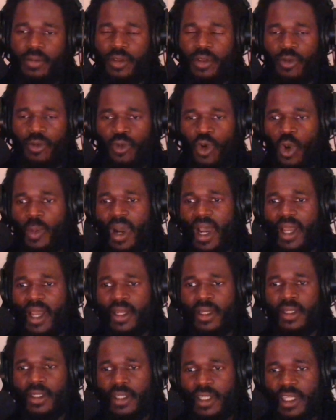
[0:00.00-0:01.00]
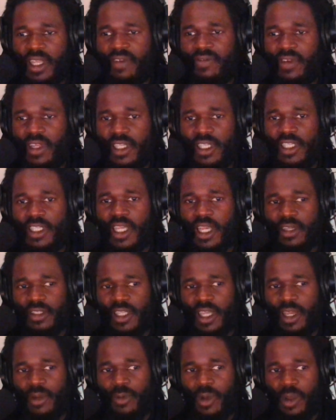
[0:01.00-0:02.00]
The robot definitely sounds
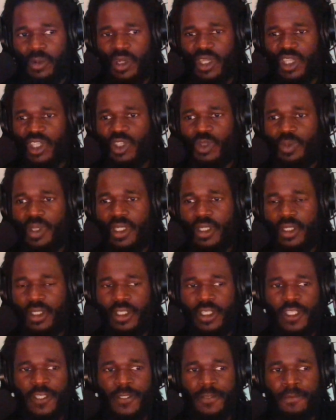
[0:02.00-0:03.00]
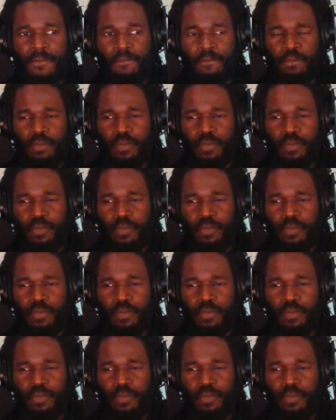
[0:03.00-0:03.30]
that way when it speaks.